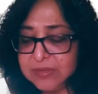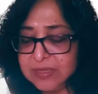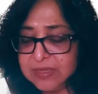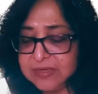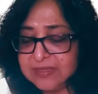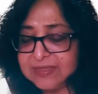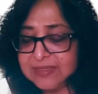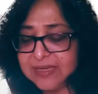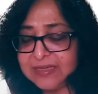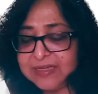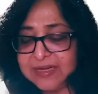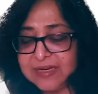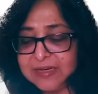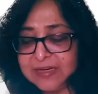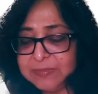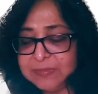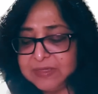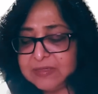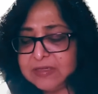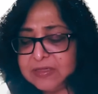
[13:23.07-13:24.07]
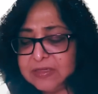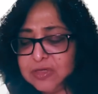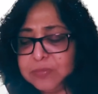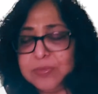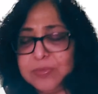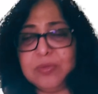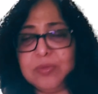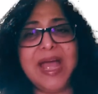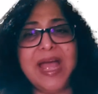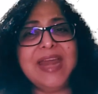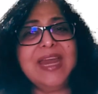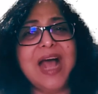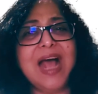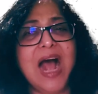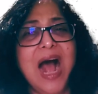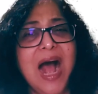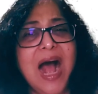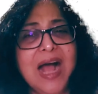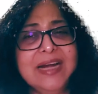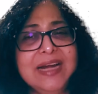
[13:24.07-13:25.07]
thick ascending limb distal tubule, and
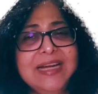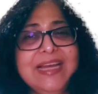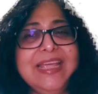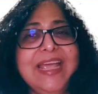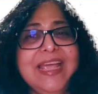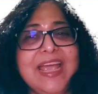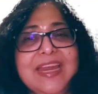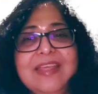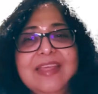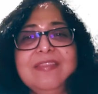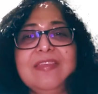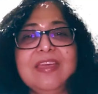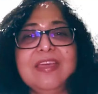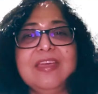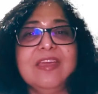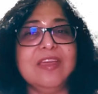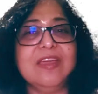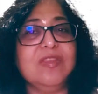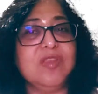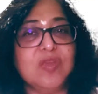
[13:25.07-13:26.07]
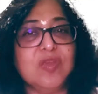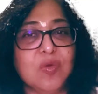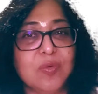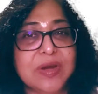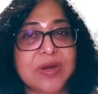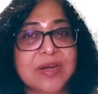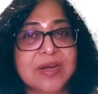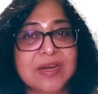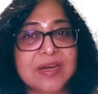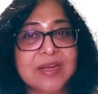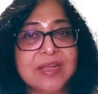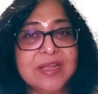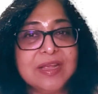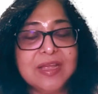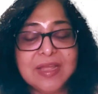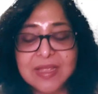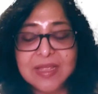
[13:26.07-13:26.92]
hardly anything in the urine.